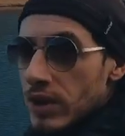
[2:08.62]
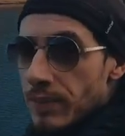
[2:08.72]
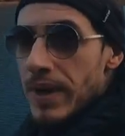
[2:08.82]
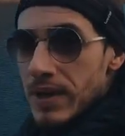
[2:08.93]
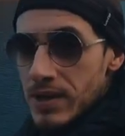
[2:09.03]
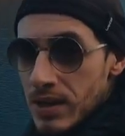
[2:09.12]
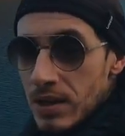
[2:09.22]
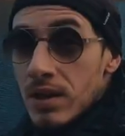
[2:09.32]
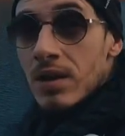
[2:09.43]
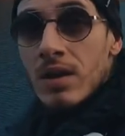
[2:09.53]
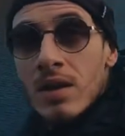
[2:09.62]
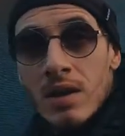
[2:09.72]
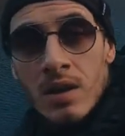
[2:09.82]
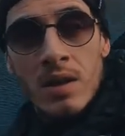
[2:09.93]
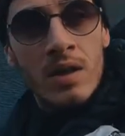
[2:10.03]
amazing.
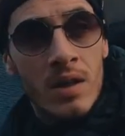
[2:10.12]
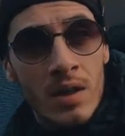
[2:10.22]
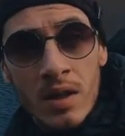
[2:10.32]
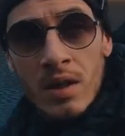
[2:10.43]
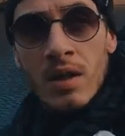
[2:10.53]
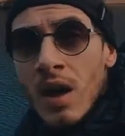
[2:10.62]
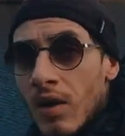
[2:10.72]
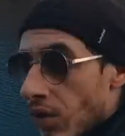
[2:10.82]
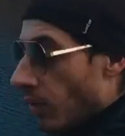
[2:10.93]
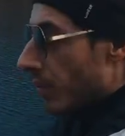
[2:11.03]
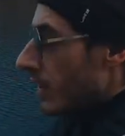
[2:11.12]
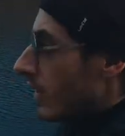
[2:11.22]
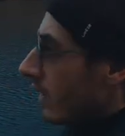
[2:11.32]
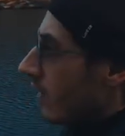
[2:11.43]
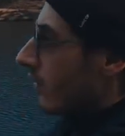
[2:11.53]
I've not been
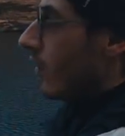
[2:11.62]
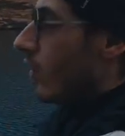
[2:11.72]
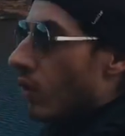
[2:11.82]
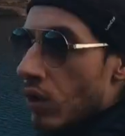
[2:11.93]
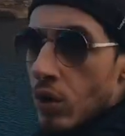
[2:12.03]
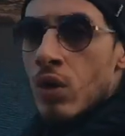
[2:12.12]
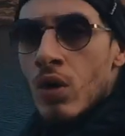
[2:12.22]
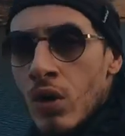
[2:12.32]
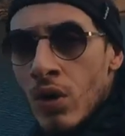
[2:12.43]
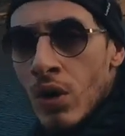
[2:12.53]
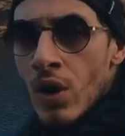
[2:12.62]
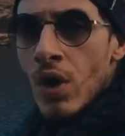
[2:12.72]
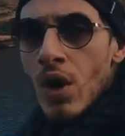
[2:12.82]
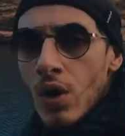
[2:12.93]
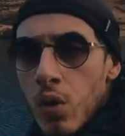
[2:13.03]
here for
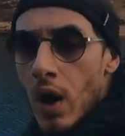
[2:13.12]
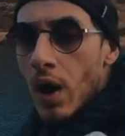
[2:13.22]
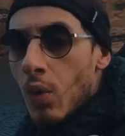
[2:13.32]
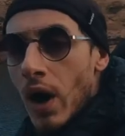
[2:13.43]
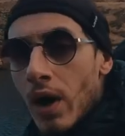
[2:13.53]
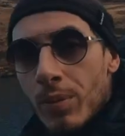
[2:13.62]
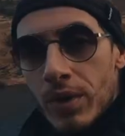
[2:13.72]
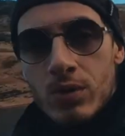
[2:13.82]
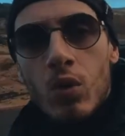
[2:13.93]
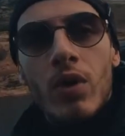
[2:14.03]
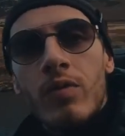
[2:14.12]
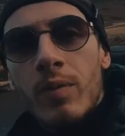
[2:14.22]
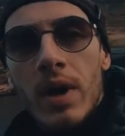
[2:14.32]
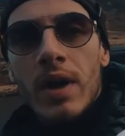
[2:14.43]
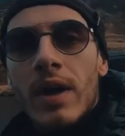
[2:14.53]
quite a while, but it's one of
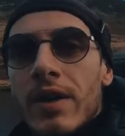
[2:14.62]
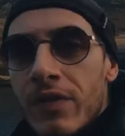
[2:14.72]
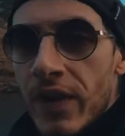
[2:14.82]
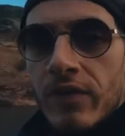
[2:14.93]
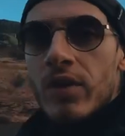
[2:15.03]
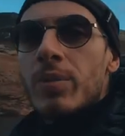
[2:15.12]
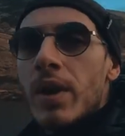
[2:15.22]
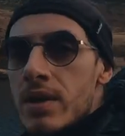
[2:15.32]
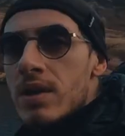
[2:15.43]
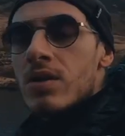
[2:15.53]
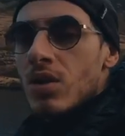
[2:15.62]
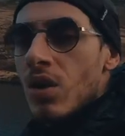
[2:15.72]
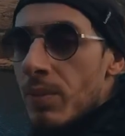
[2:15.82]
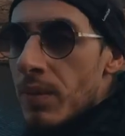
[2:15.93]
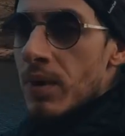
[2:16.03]
my favourite places to
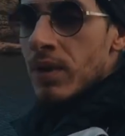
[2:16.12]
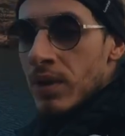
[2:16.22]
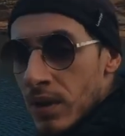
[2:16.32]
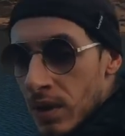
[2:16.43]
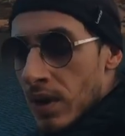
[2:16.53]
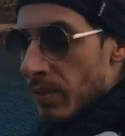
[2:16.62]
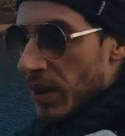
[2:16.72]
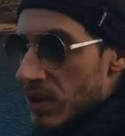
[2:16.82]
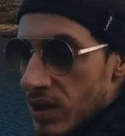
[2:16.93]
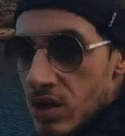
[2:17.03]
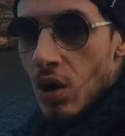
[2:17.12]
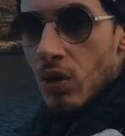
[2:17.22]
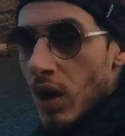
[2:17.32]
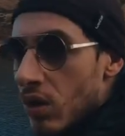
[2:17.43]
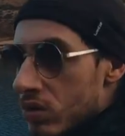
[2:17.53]
come because it's so
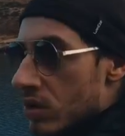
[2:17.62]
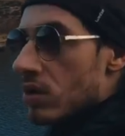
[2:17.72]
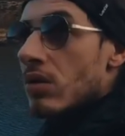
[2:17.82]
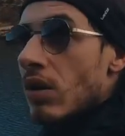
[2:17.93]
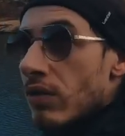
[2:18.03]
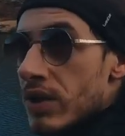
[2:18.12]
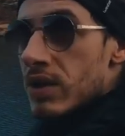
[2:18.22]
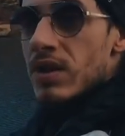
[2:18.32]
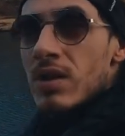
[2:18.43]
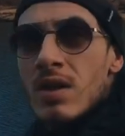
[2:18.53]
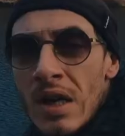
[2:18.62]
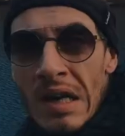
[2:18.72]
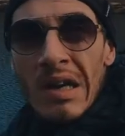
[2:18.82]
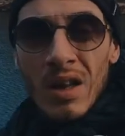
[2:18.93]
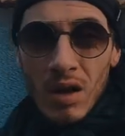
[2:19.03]
close and obviously it's
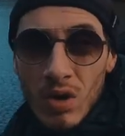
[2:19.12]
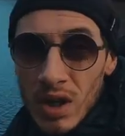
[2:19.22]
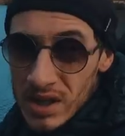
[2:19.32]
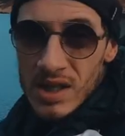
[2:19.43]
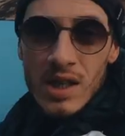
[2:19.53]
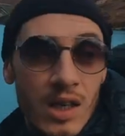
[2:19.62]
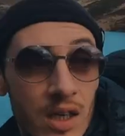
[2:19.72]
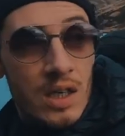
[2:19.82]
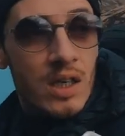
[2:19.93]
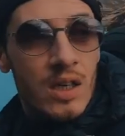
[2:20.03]
like really scenic.